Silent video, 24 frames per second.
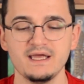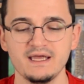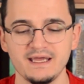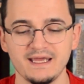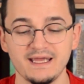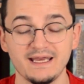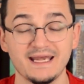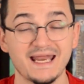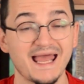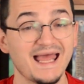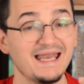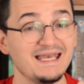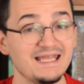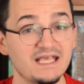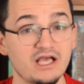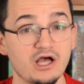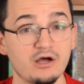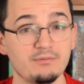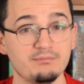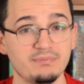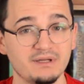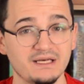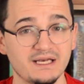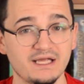in any
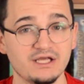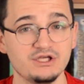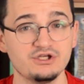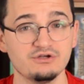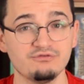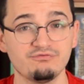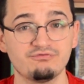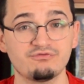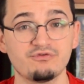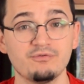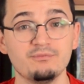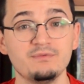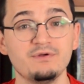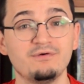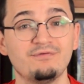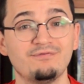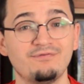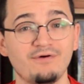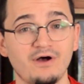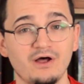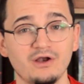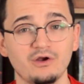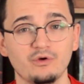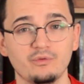combination from the
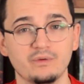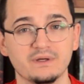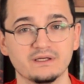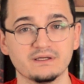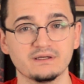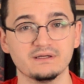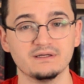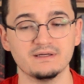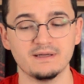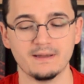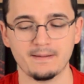following: